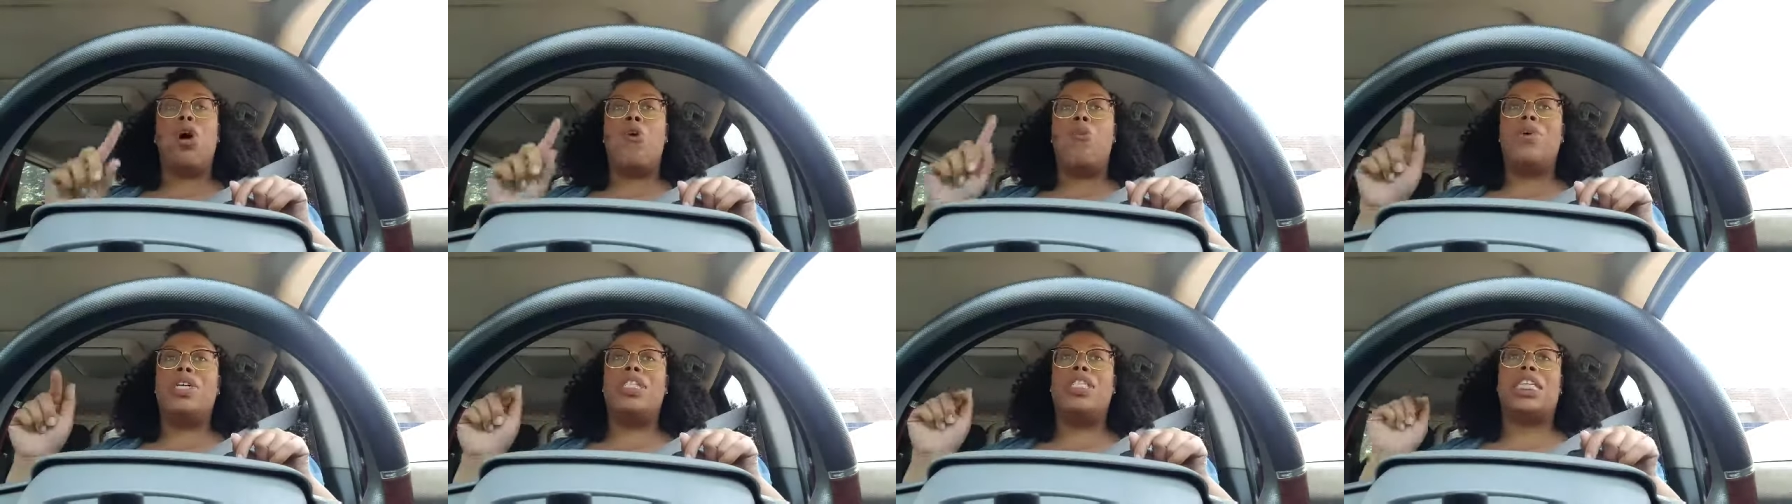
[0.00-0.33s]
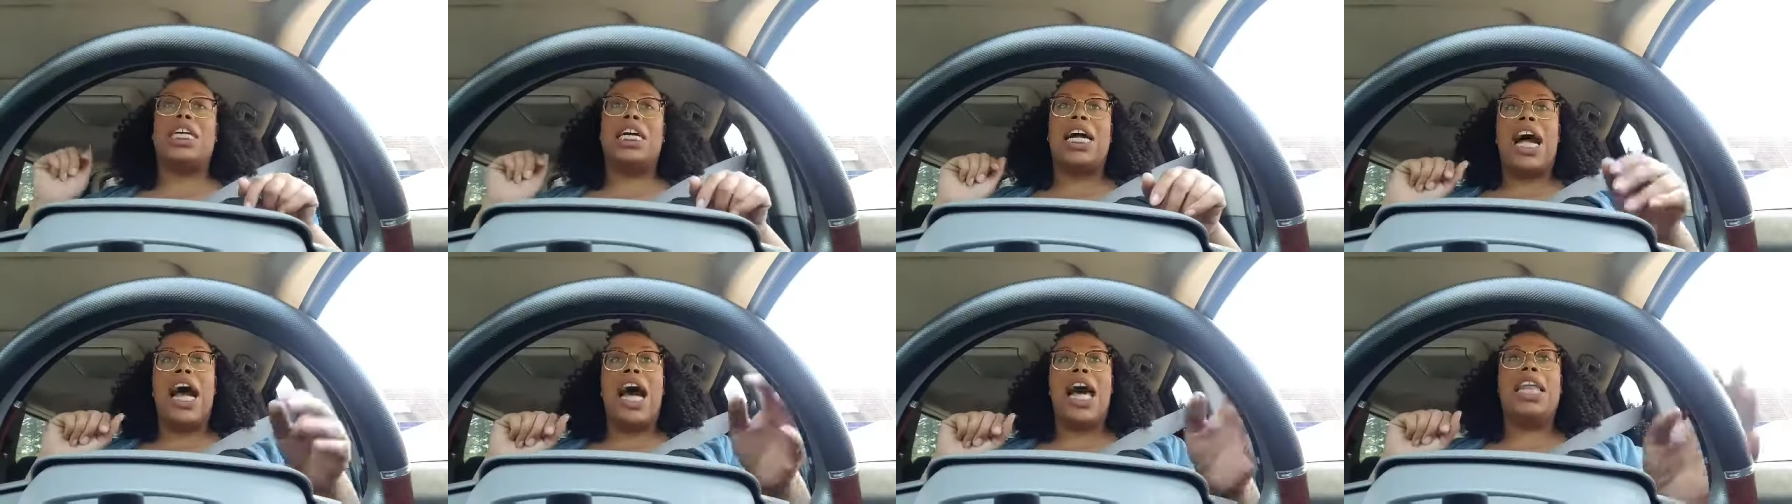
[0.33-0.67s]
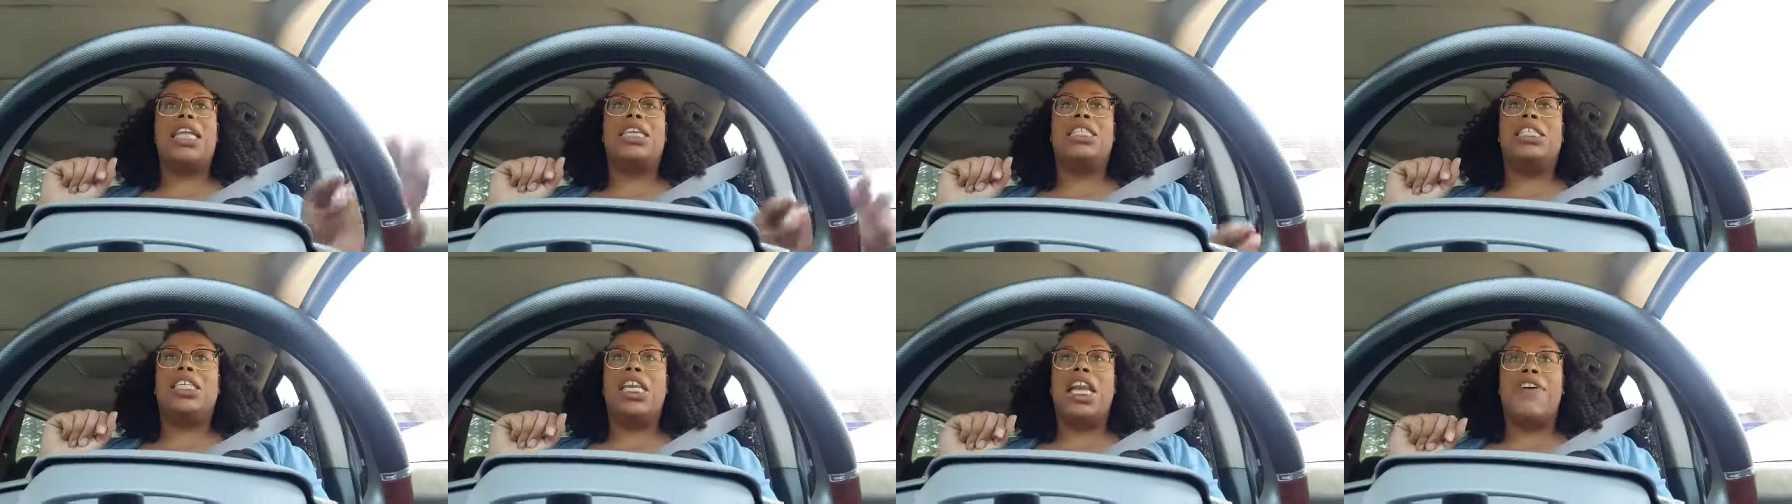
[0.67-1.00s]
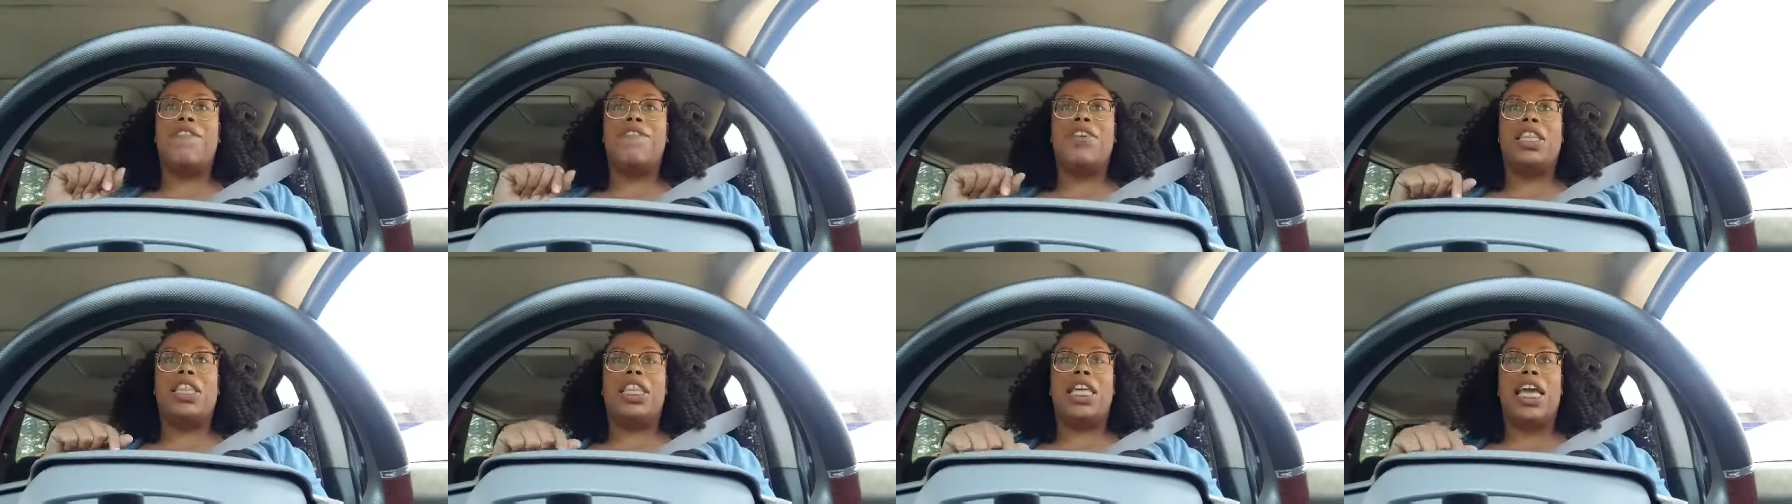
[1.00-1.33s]
I went to college and
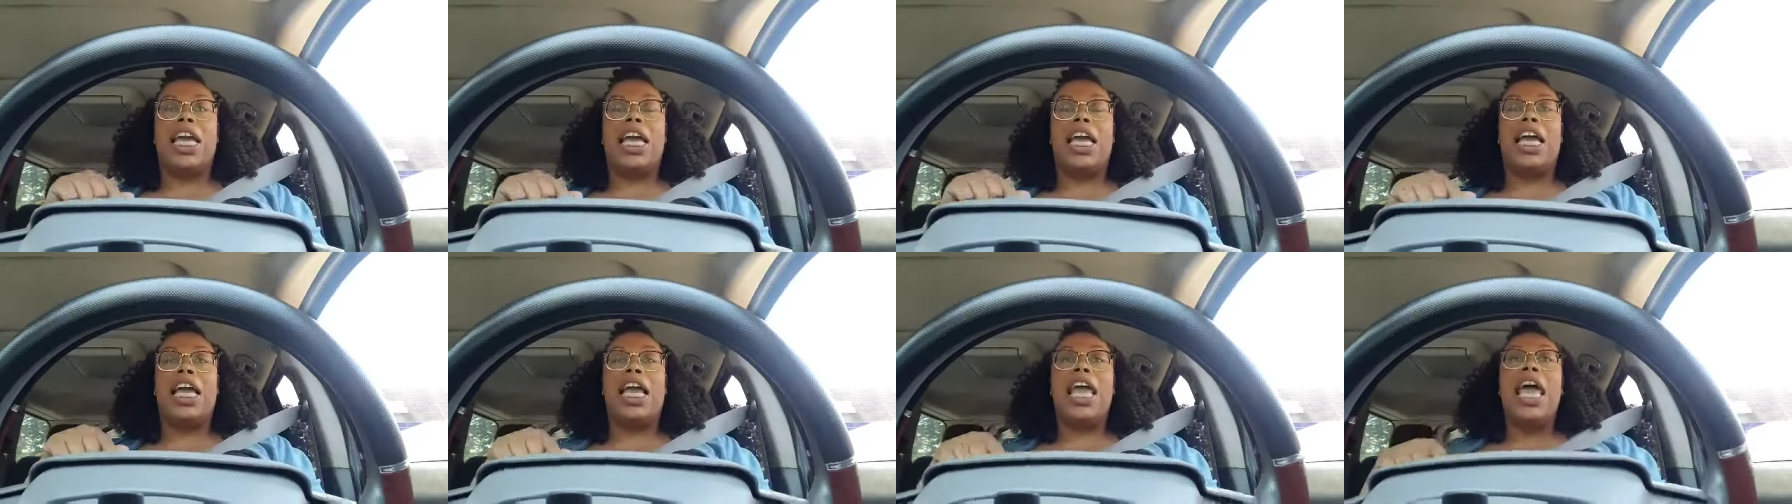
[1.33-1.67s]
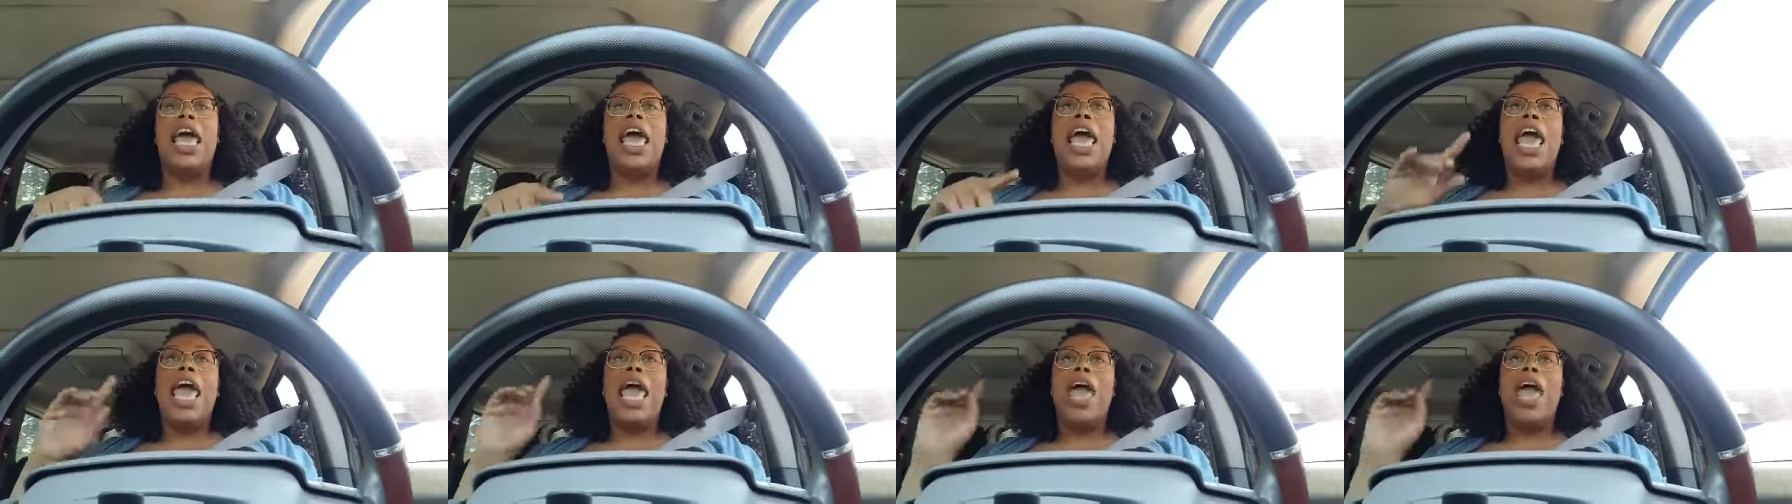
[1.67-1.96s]
everything.